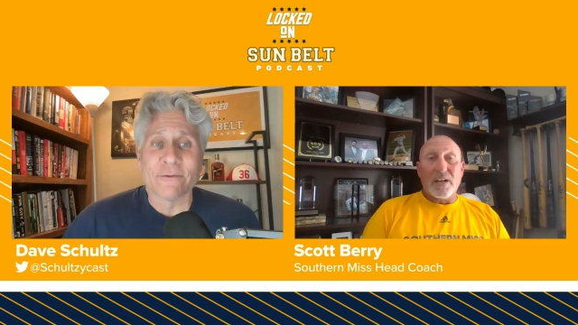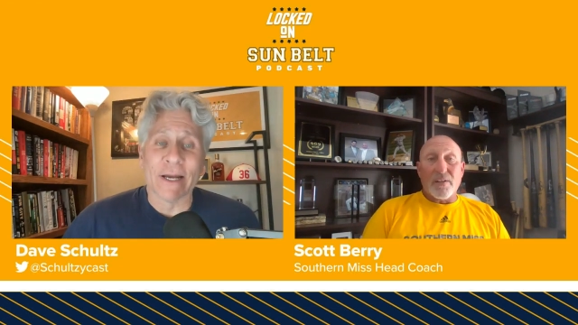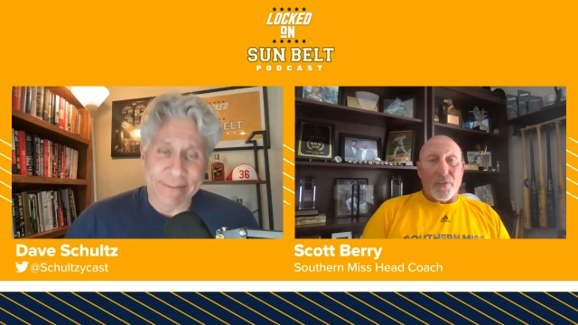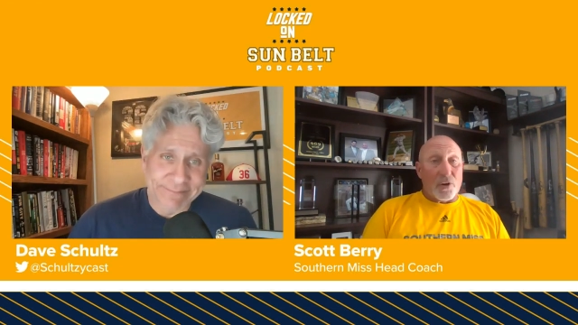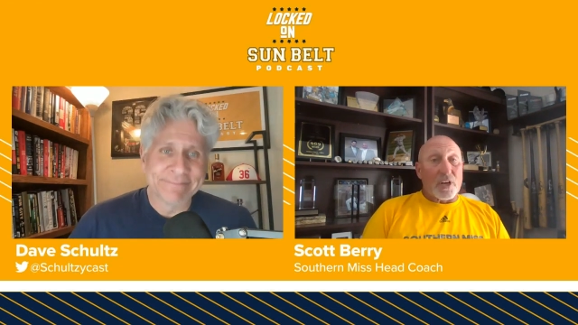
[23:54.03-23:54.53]
Speaker 1: Right.
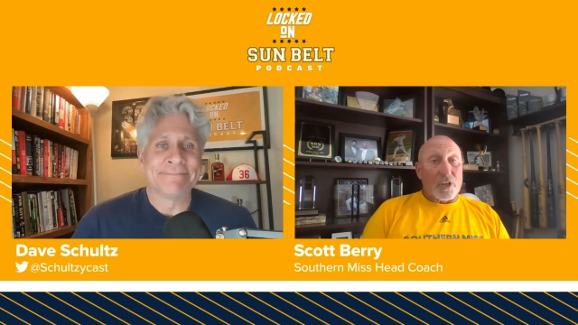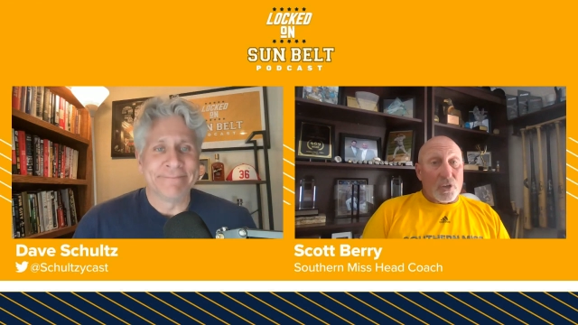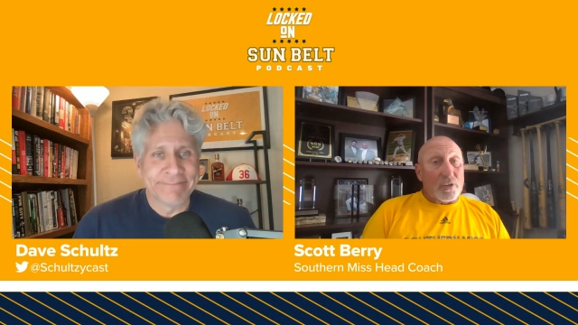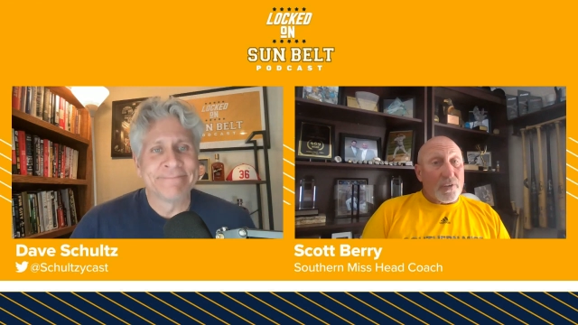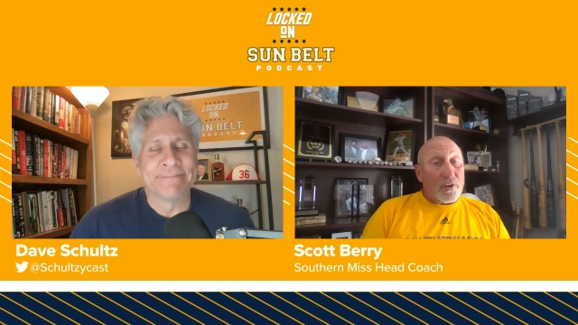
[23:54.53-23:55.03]
They're a
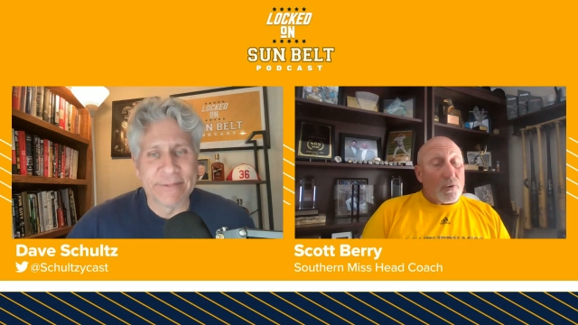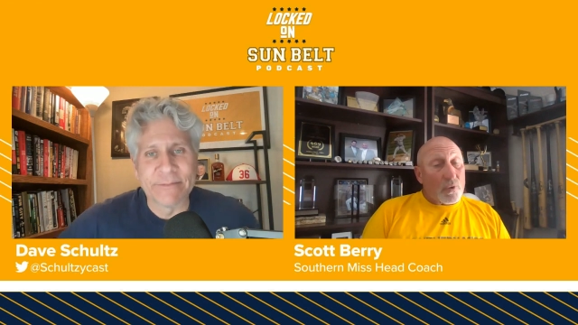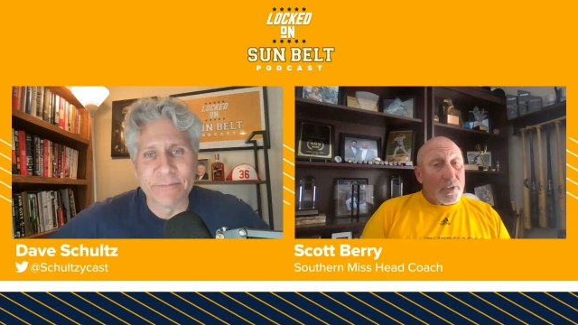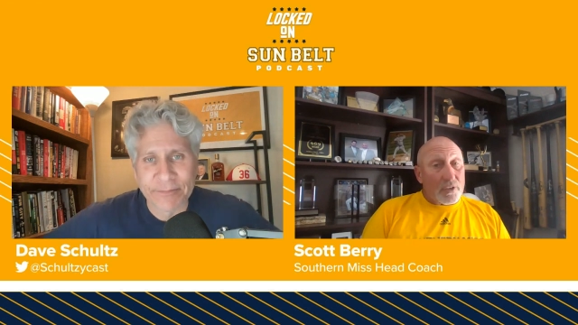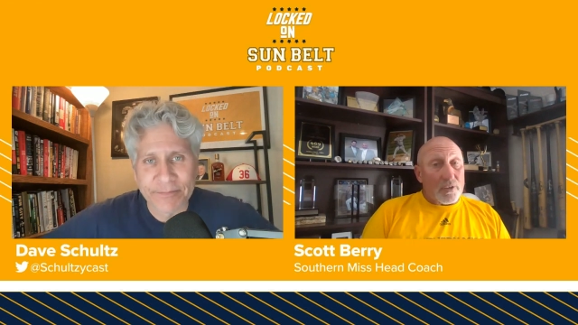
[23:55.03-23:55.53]
good, they're a
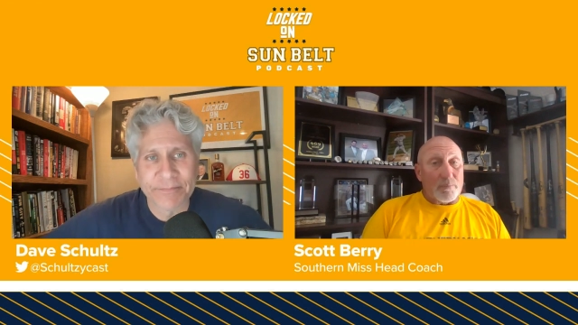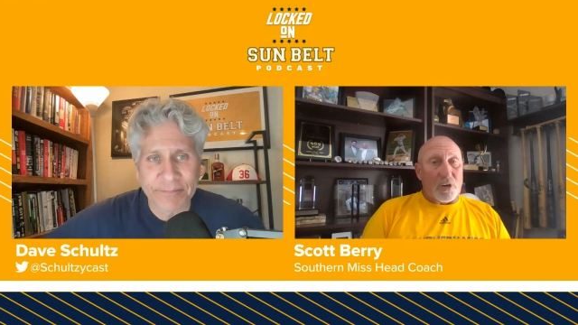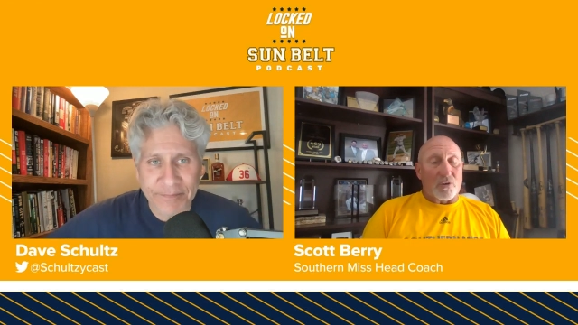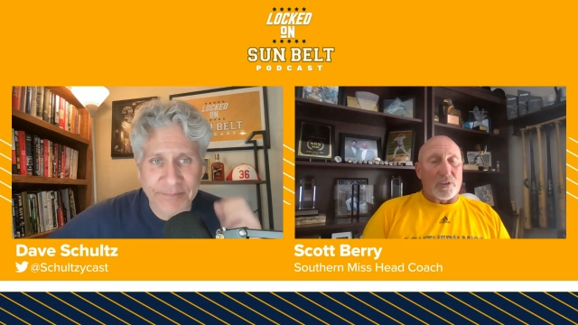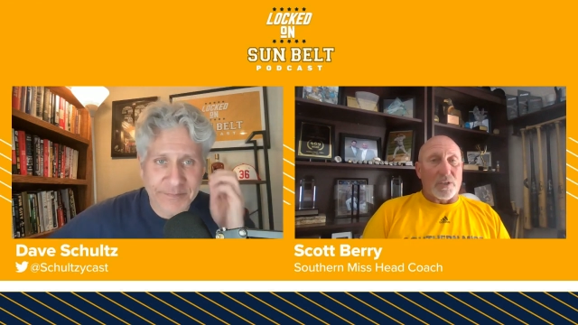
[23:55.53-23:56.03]
really good
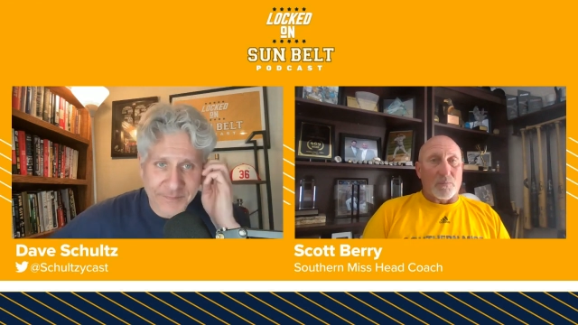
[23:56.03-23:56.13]
ball club.